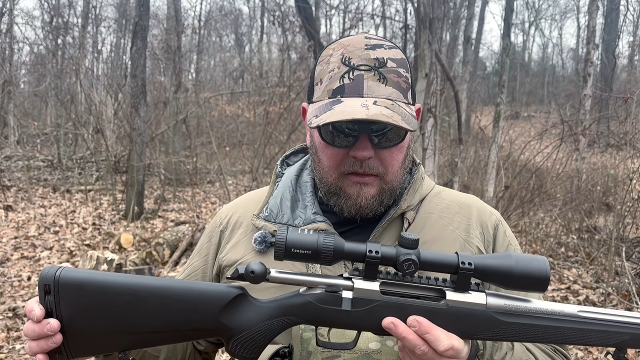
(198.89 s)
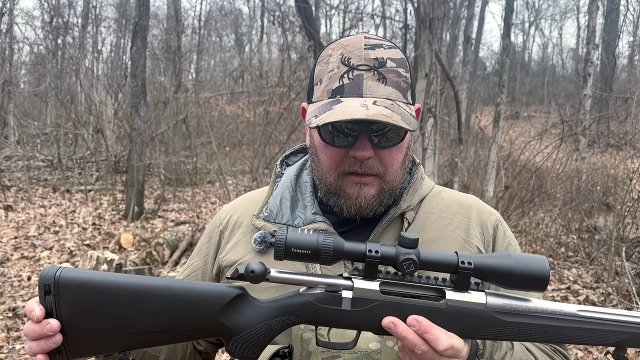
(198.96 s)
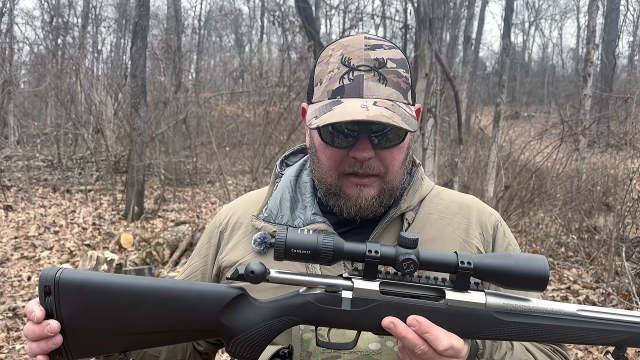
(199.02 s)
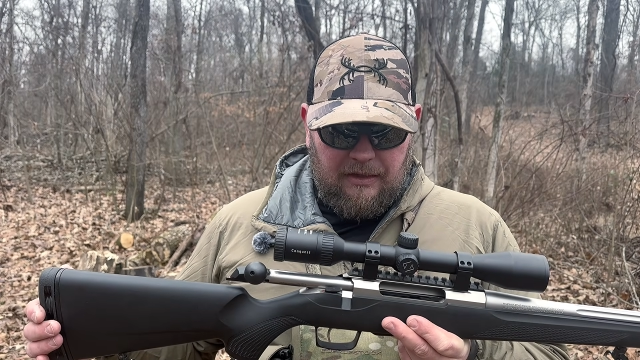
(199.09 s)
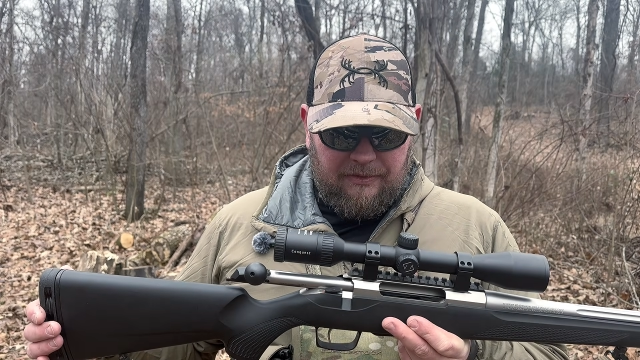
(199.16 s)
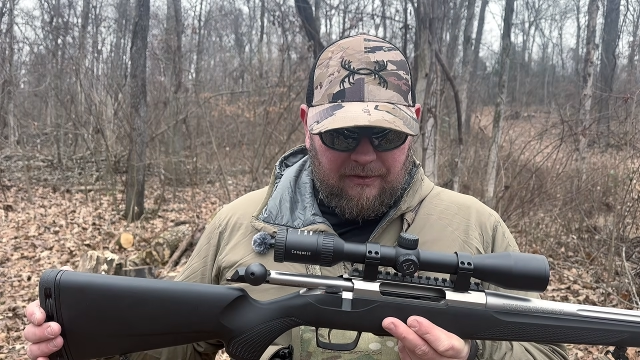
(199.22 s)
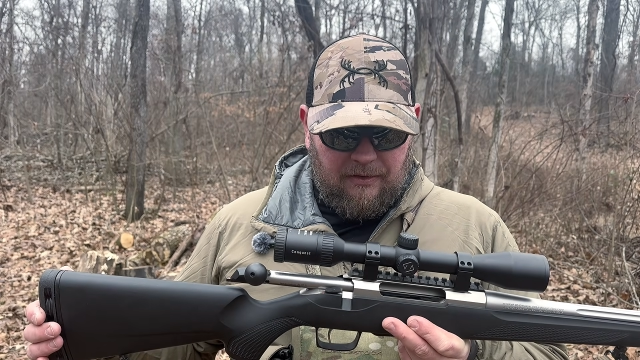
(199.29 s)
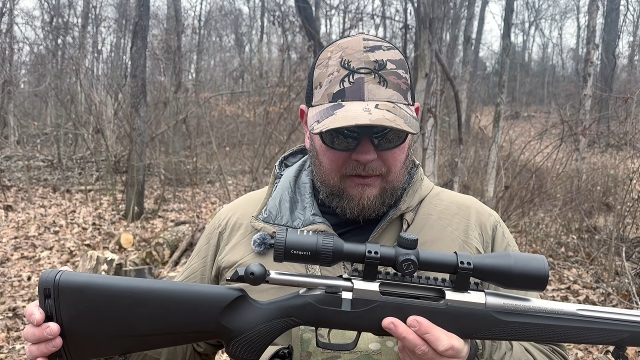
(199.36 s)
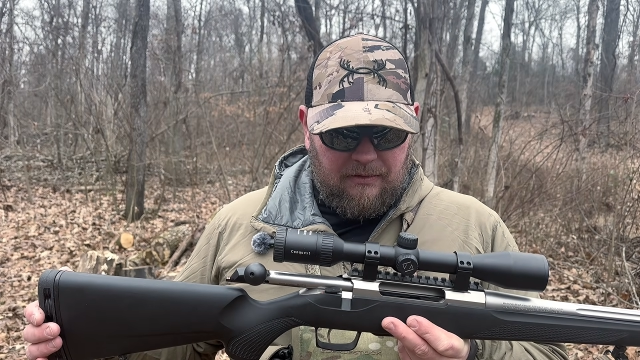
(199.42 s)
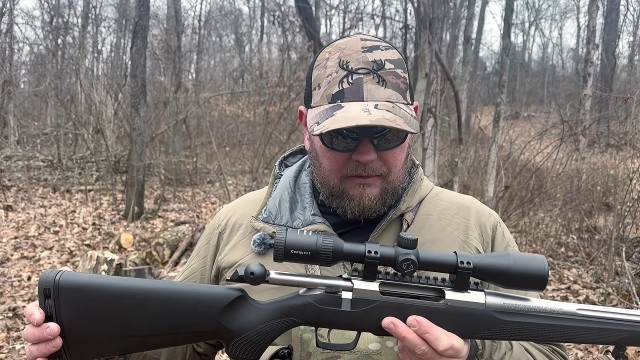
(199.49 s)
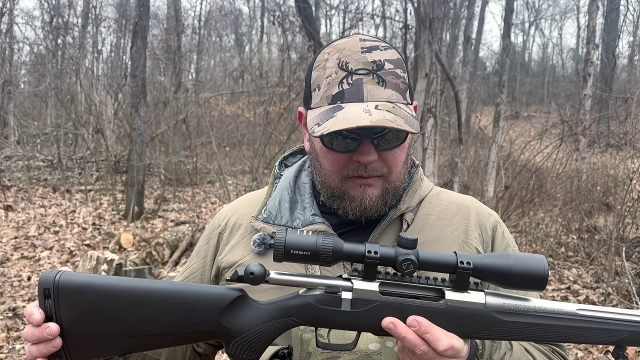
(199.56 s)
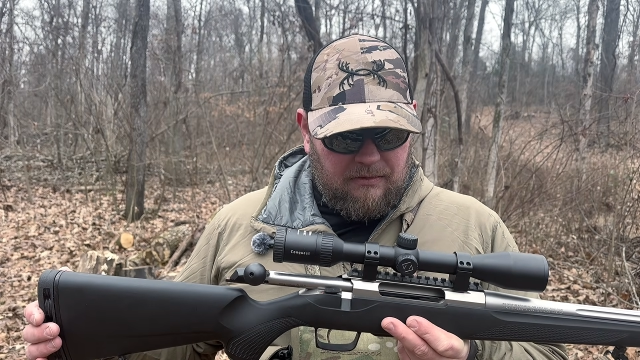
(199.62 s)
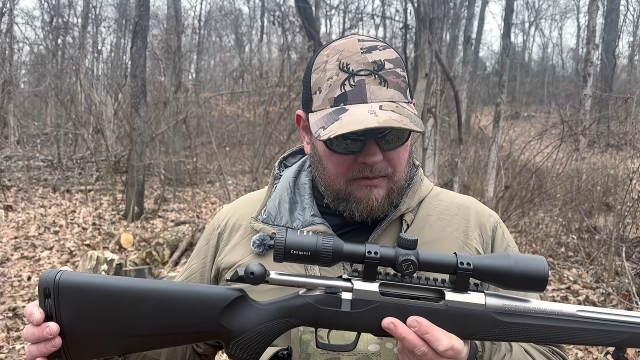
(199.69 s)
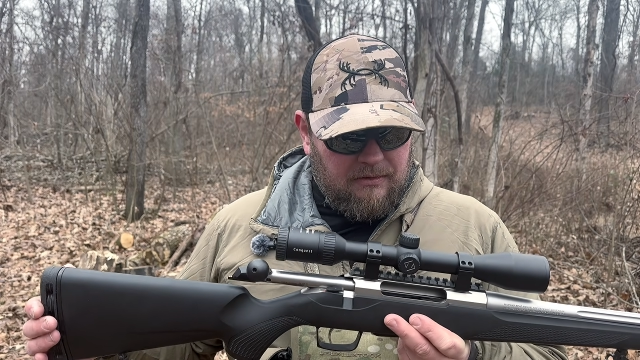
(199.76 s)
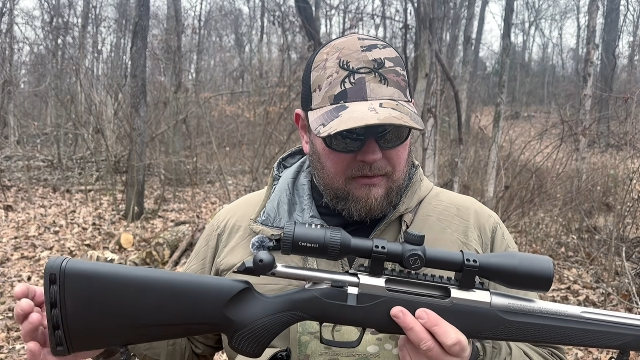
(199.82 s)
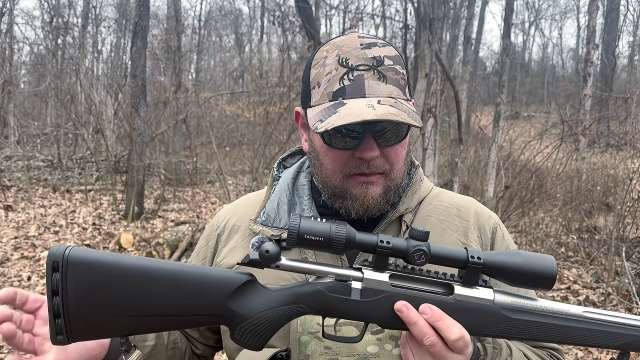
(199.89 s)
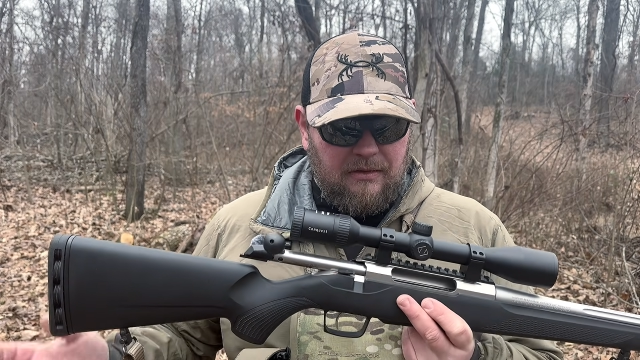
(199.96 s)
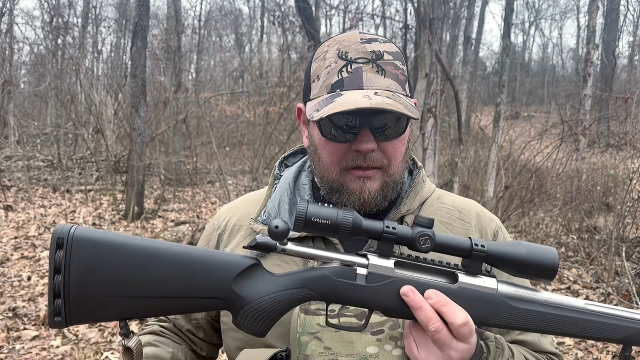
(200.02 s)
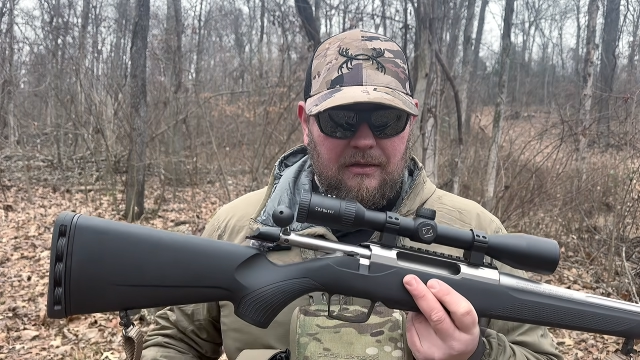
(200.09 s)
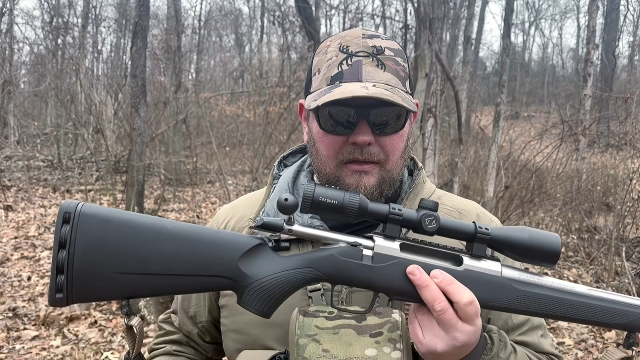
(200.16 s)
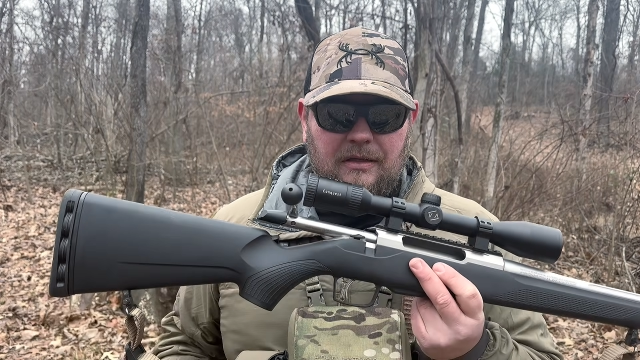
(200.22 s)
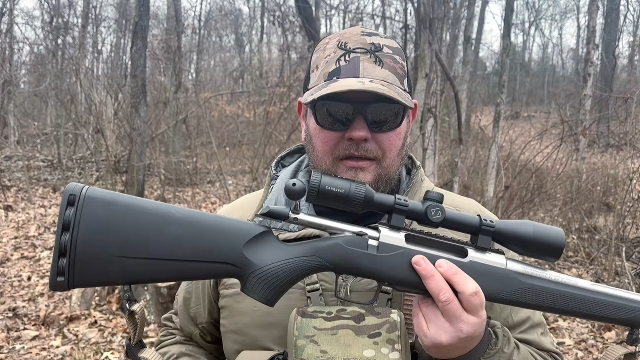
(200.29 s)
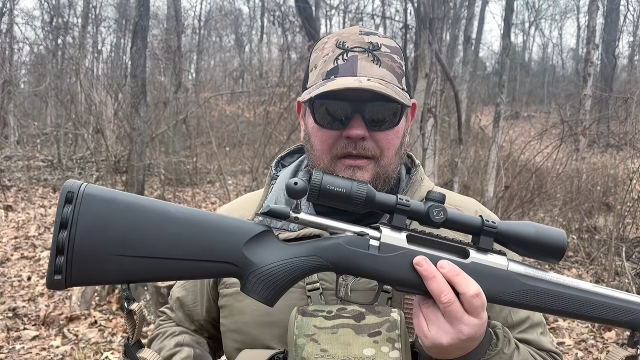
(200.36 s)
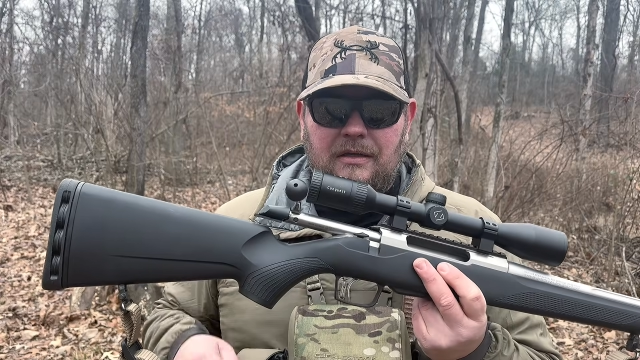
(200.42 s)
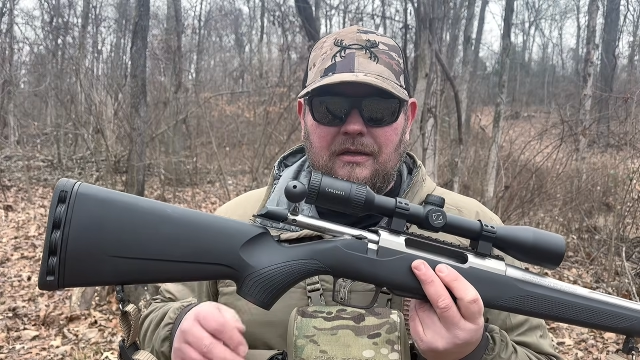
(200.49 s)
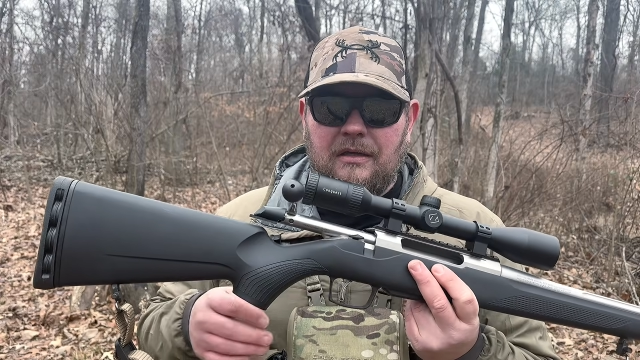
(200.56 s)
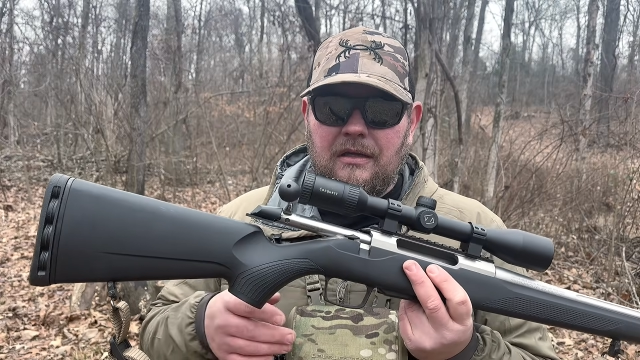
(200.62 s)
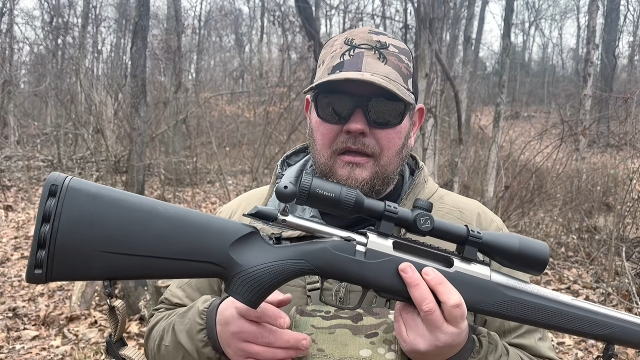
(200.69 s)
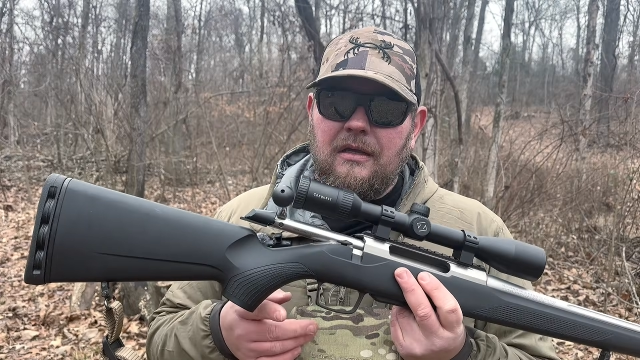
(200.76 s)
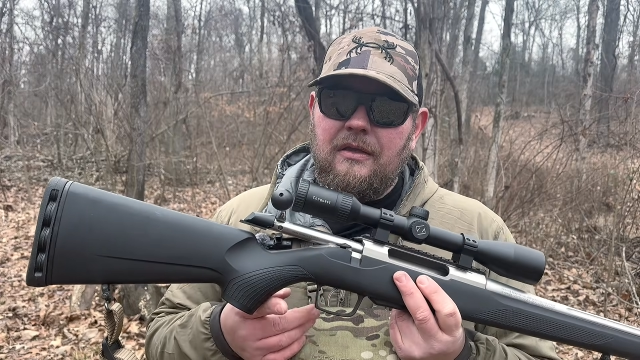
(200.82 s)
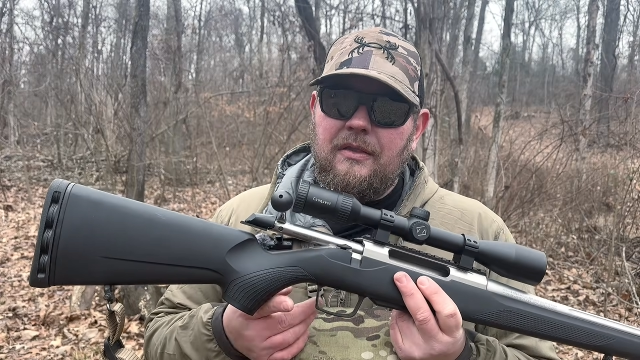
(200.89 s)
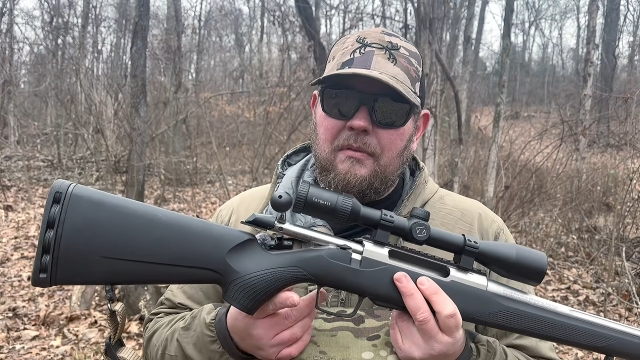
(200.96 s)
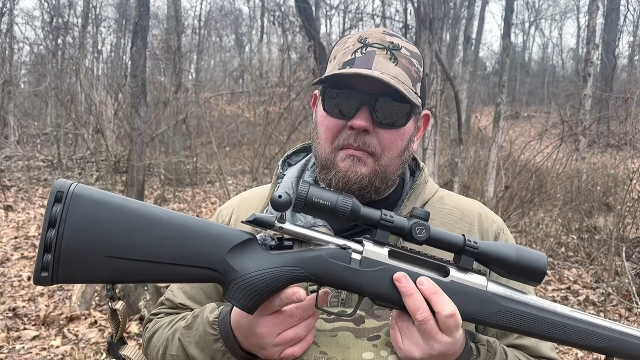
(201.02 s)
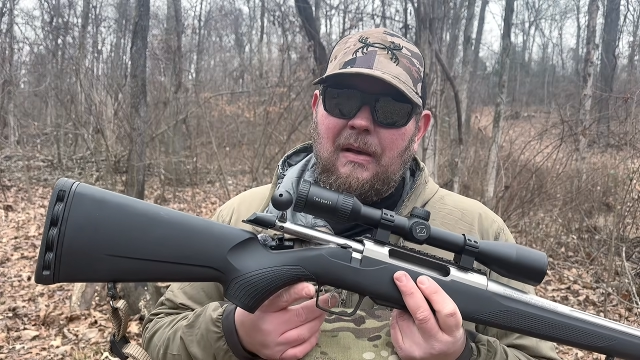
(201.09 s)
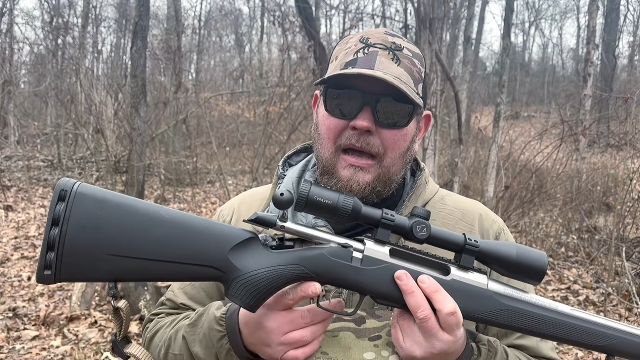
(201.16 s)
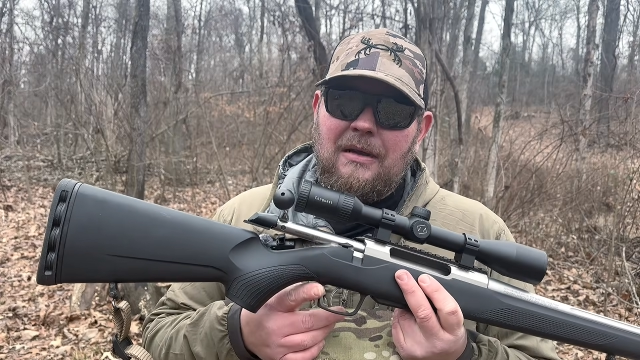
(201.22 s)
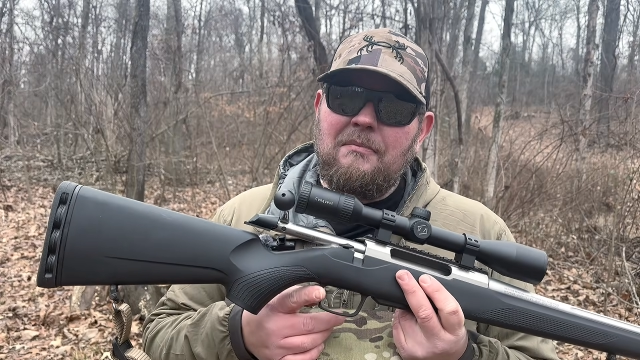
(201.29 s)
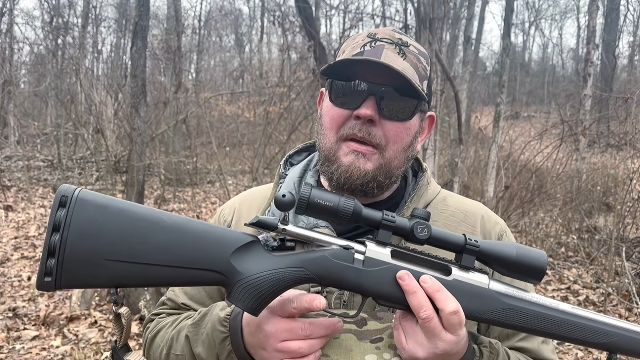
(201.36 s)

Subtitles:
And I thought, the bottom